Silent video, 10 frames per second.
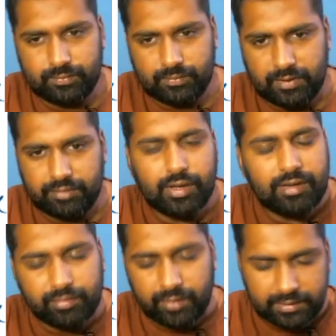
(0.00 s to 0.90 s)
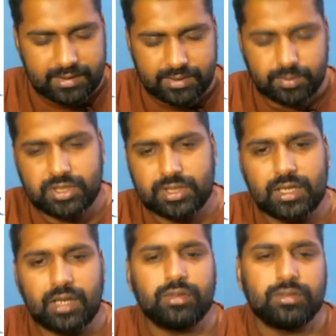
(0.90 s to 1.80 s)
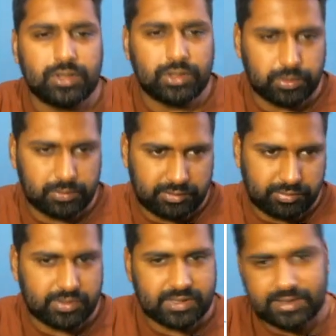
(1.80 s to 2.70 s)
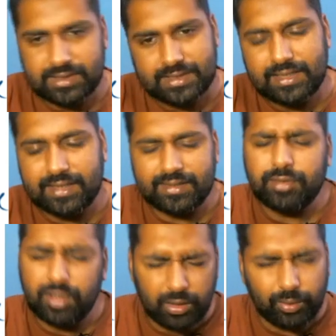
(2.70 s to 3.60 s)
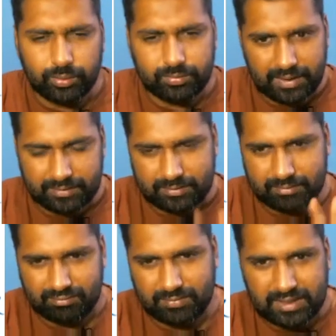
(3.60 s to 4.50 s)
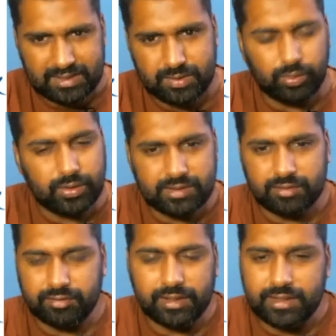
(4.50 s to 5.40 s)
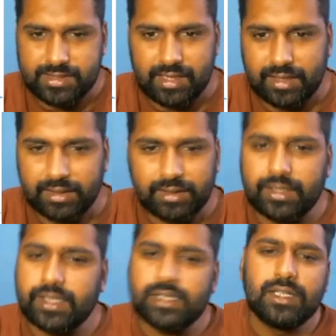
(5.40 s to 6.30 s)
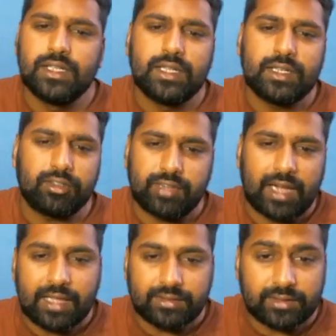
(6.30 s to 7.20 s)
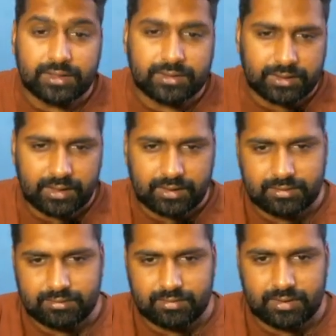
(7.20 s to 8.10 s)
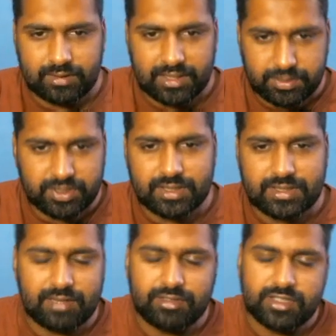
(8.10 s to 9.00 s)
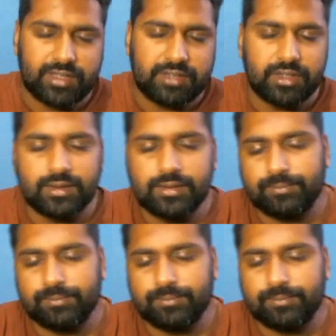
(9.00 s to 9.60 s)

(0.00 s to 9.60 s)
If you have done this question now, if you see this in the exam, you'll know that this was the weirdest identity of tan 3 theta. The expression itself is very weird.